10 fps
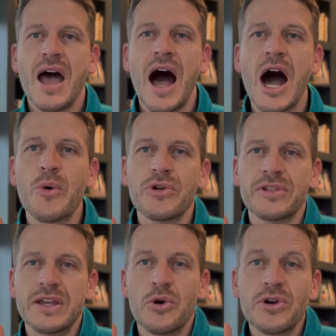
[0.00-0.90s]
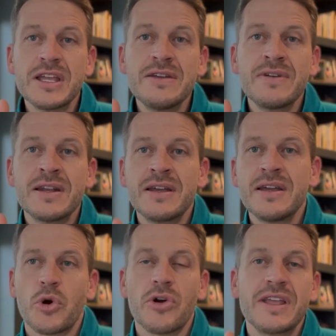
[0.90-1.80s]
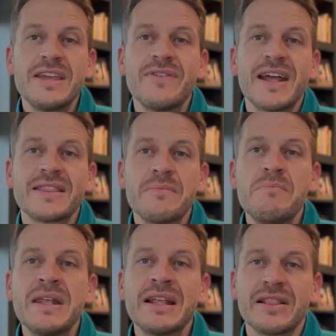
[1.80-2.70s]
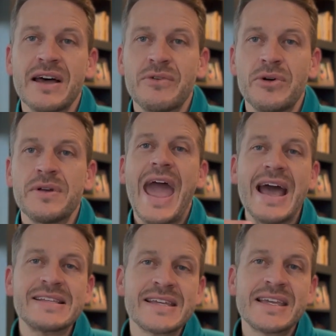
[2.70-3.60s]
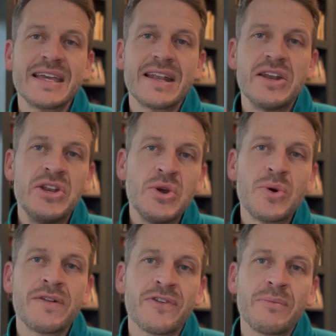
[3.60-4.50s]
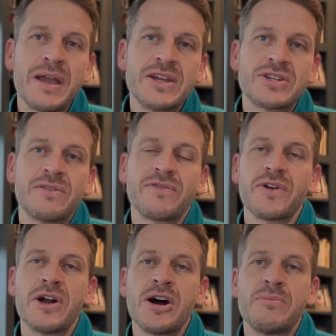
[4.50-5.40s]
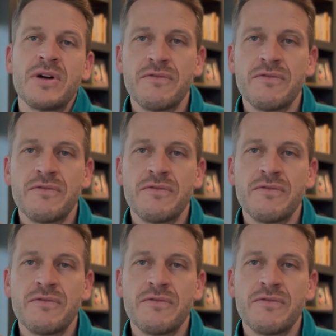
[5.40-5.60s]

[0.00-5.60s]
hourly or even or even at the minute level as they get new information from